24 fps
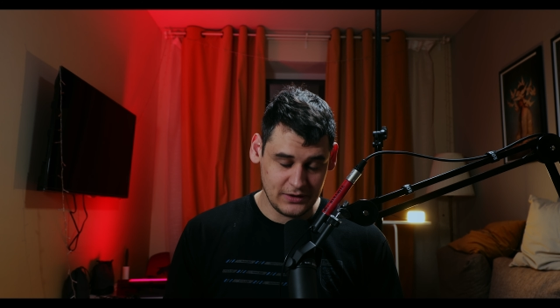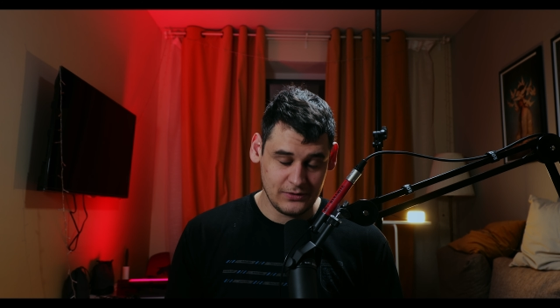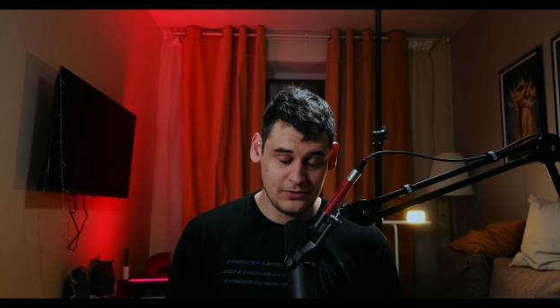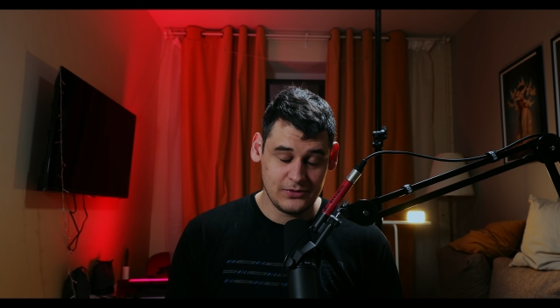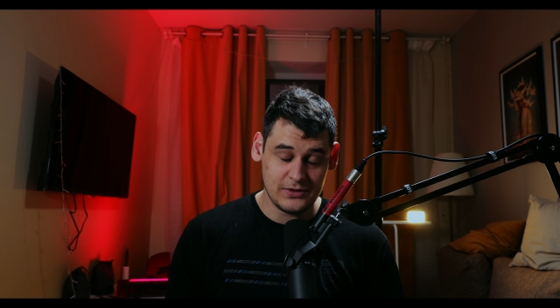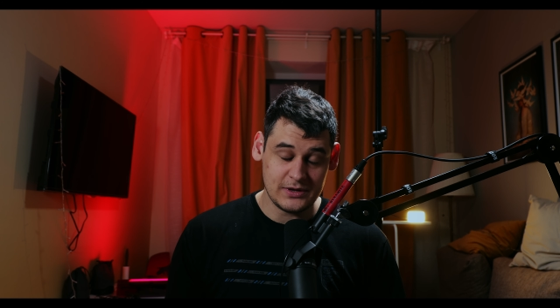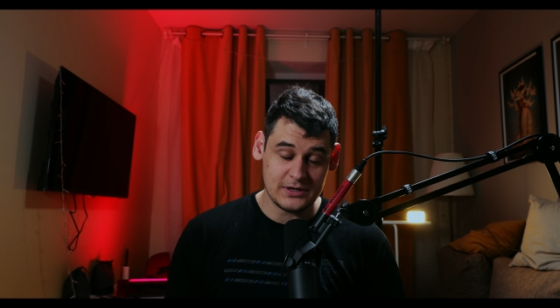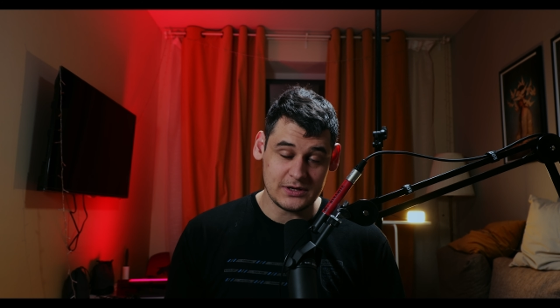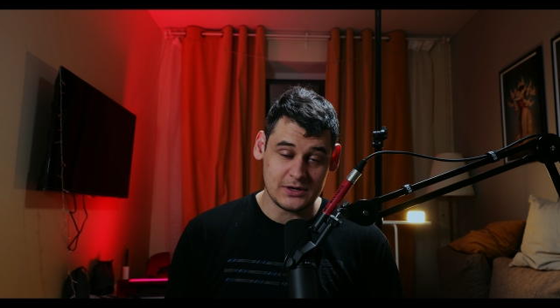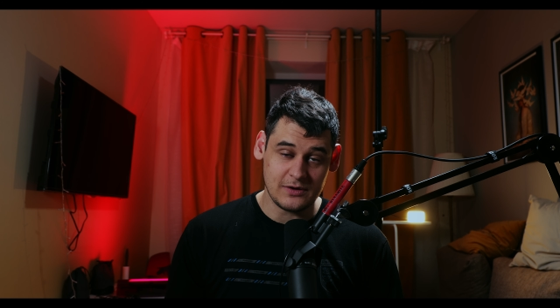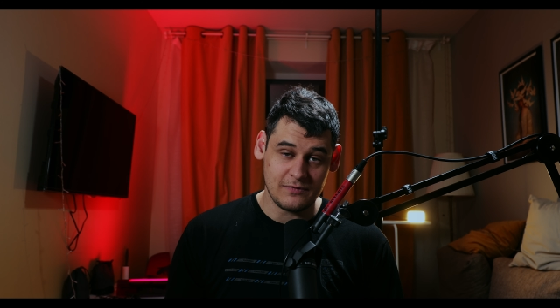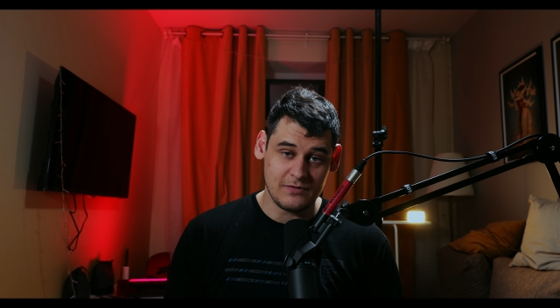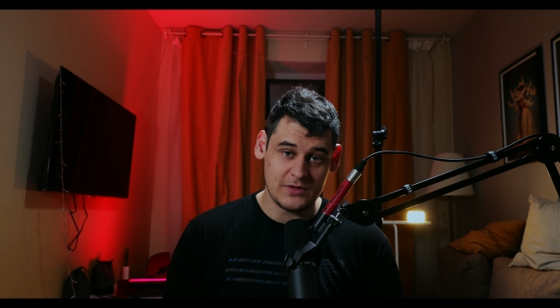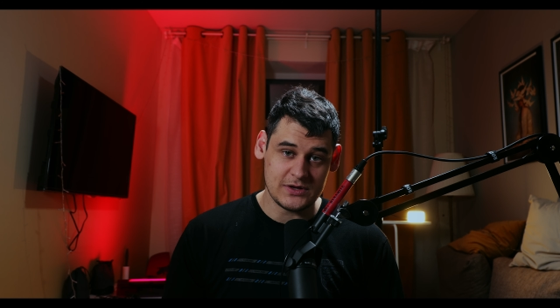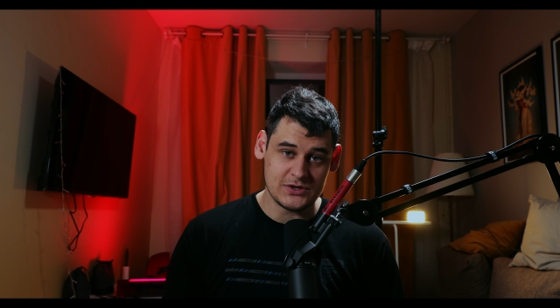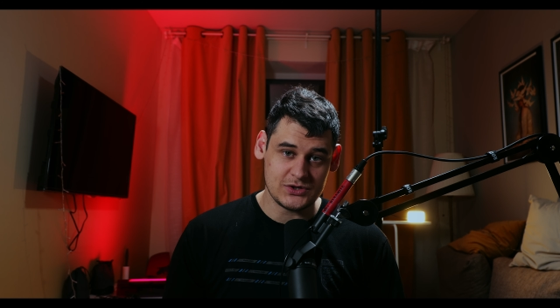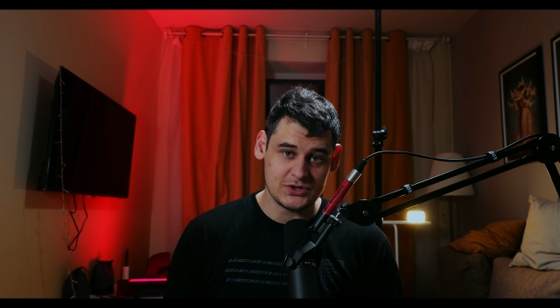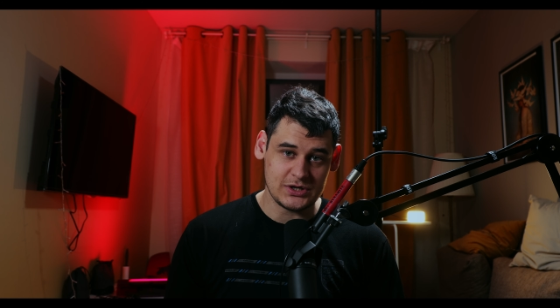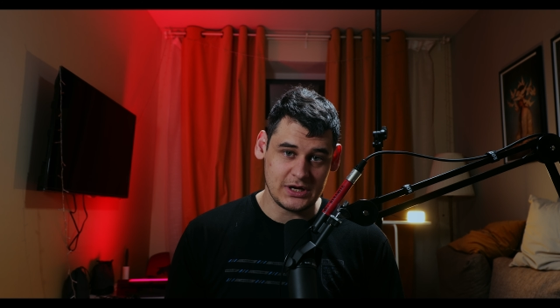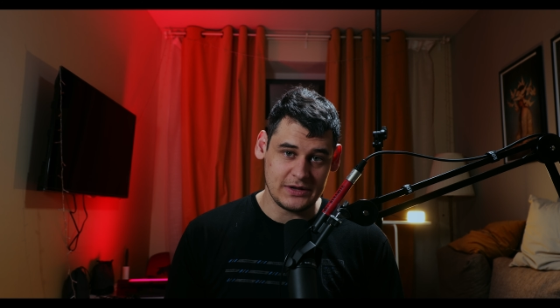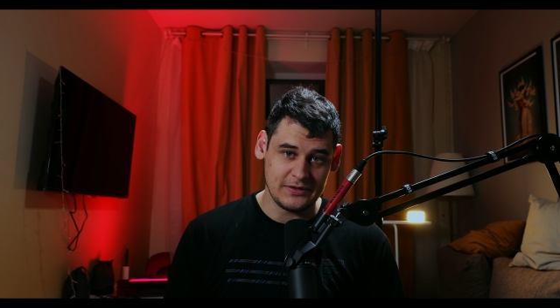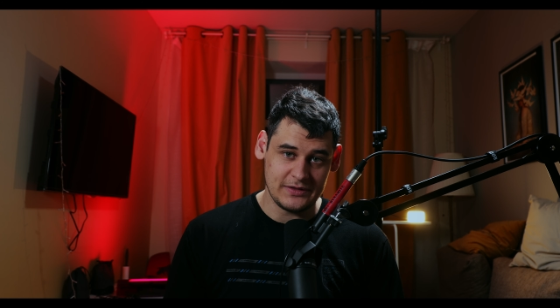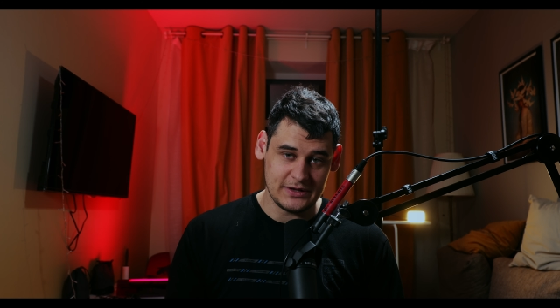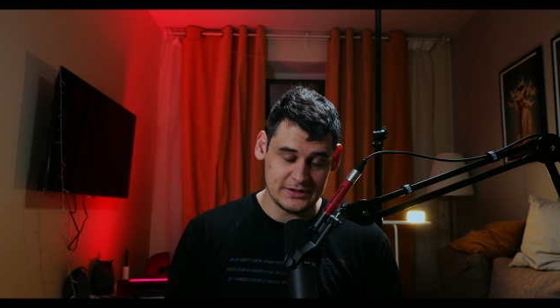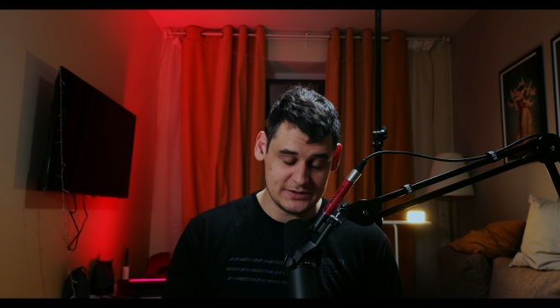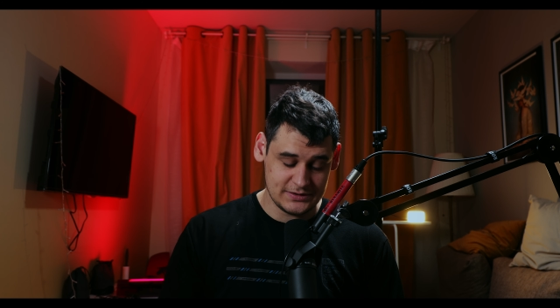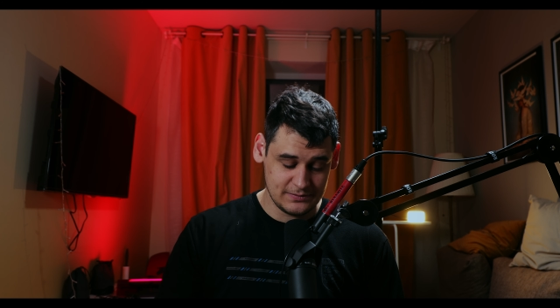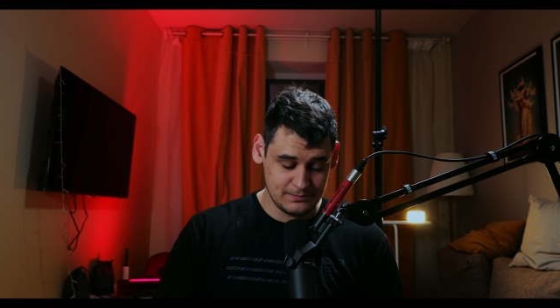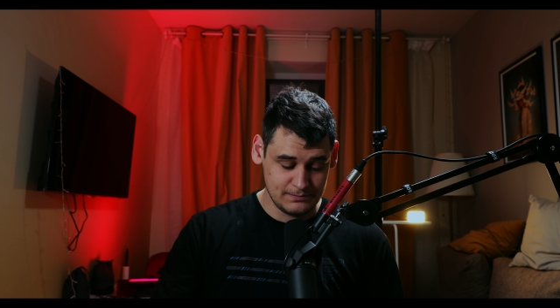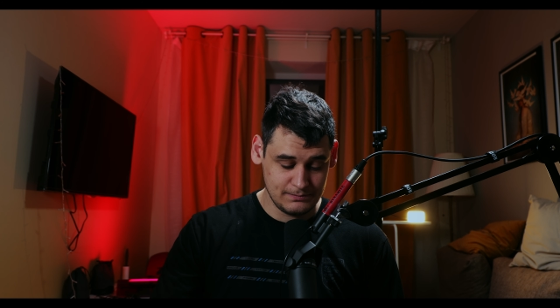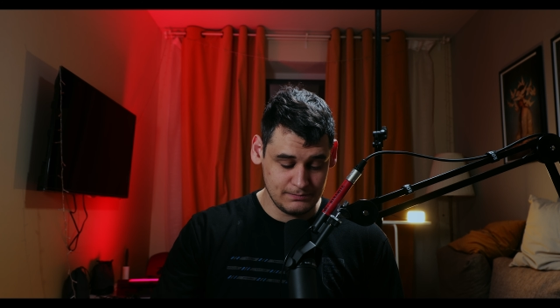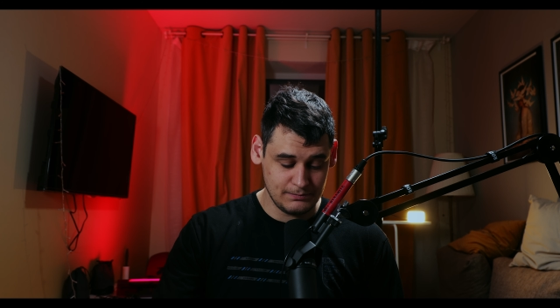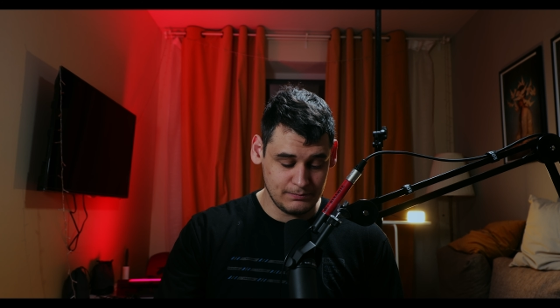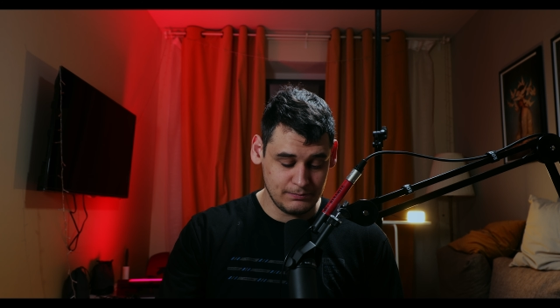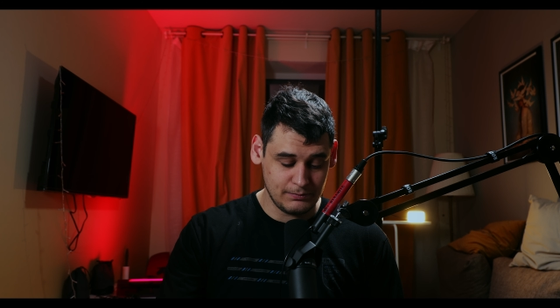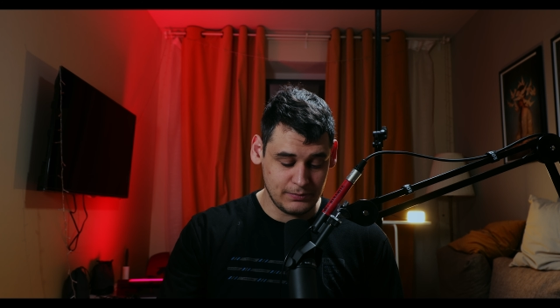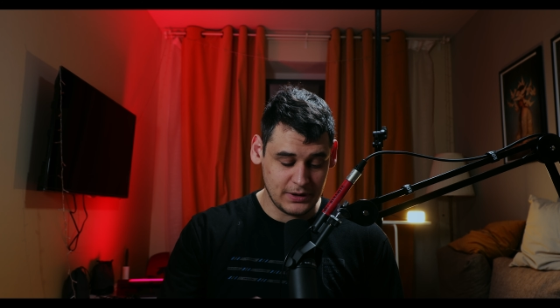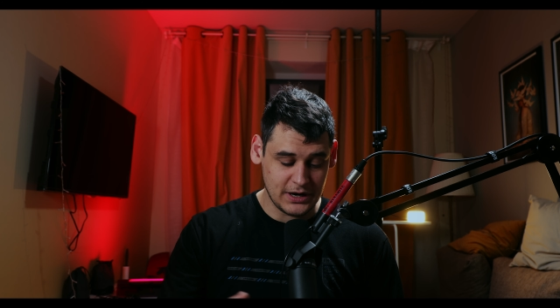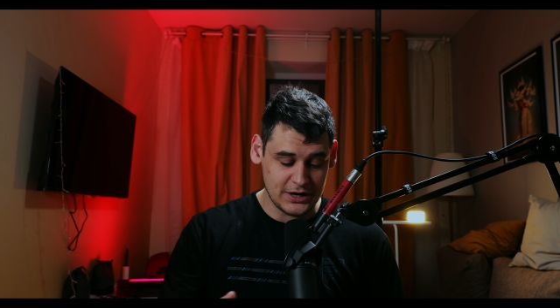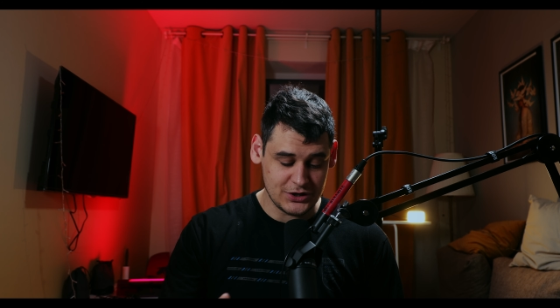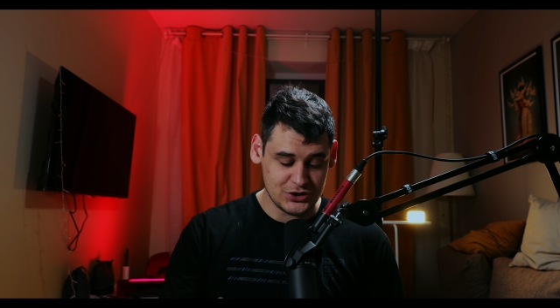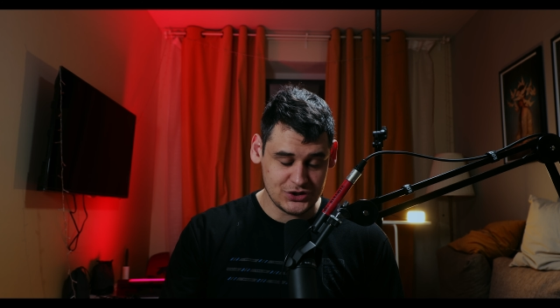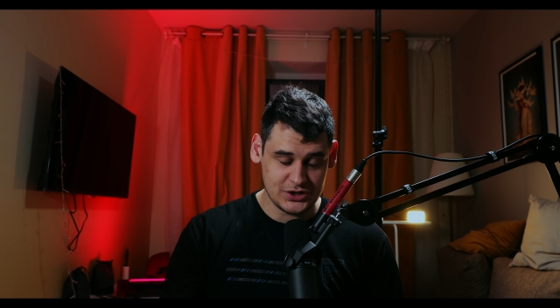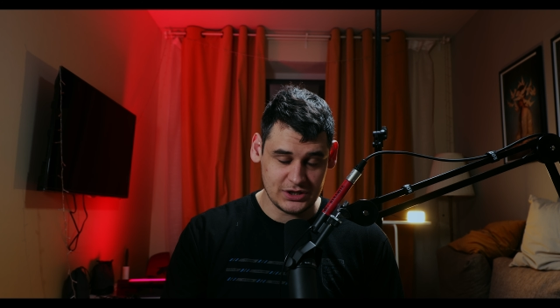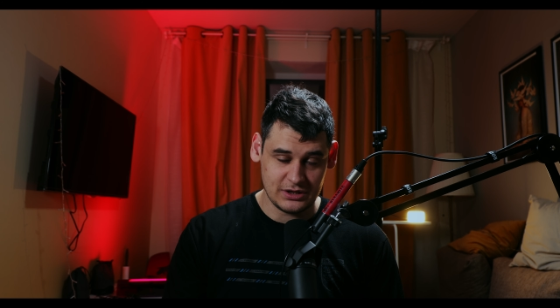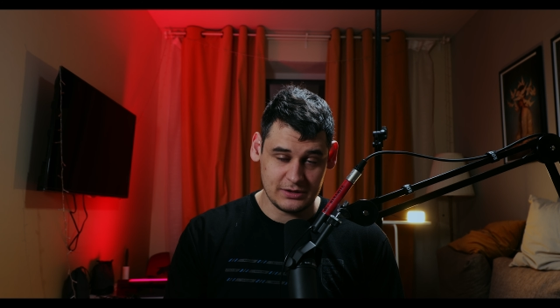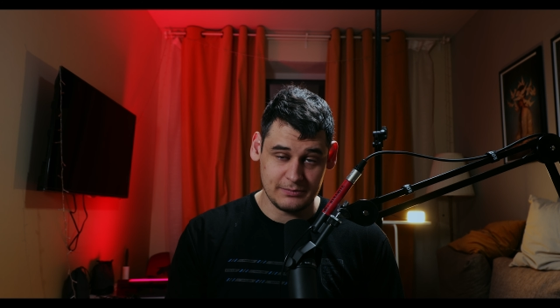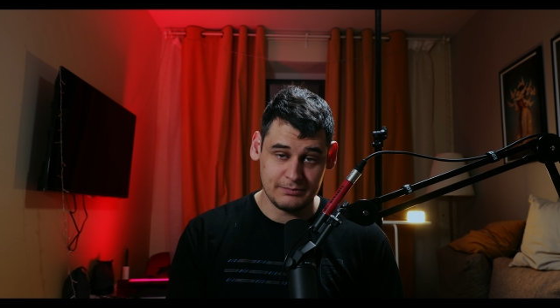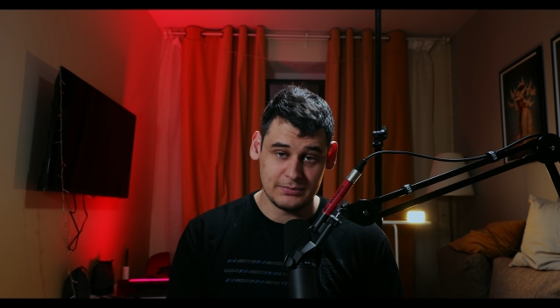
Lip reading: think of the shot that's partially